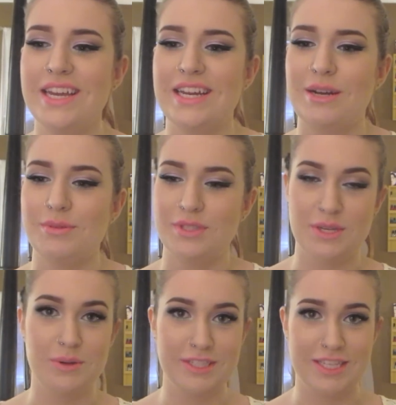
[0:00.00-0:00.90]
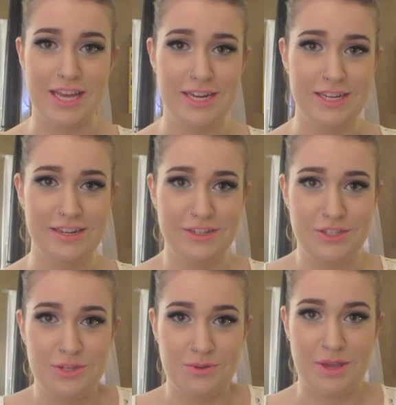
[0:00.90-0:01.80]
and I was so excited
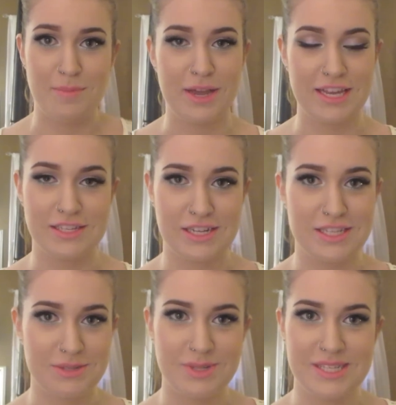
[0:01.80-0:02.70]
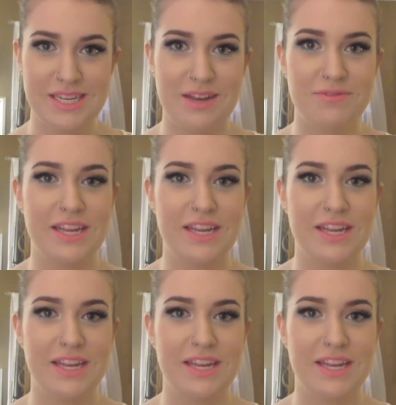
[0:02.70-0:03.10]
to get my hands on some of this stuff,